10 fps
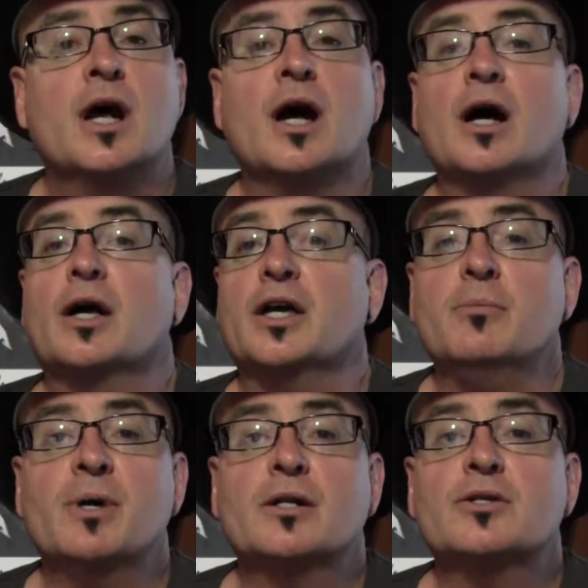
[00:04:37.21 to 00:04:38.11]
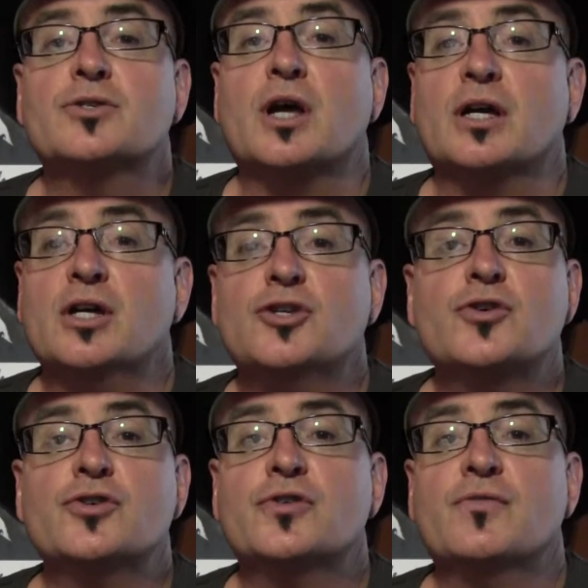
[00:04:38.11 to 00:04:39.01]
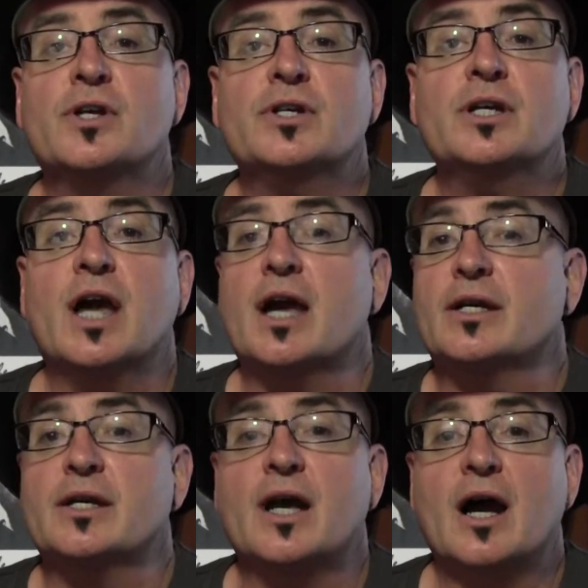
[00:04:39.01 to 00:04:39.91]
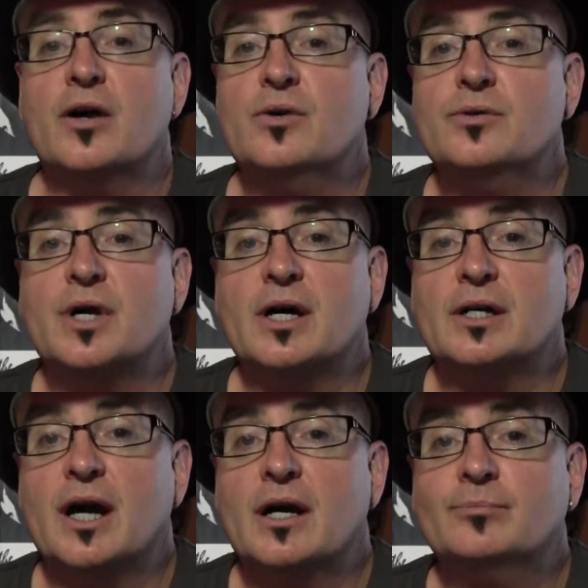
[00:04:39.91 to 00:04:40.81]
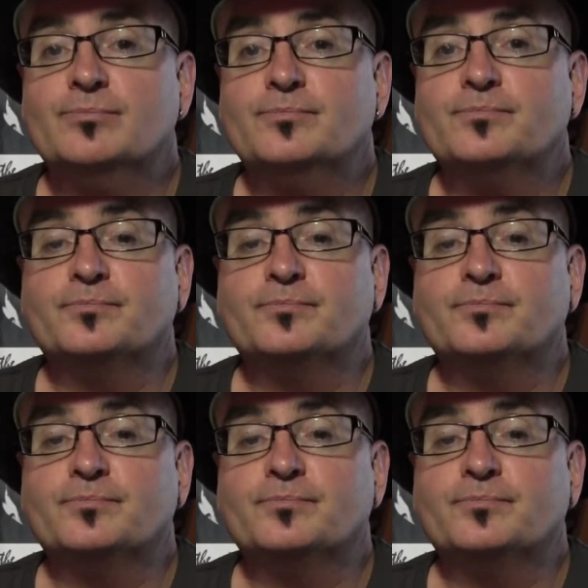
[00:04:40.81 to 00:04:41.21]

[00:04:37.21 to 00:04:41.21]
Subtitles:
email us at echurchofindy@yahoo.com.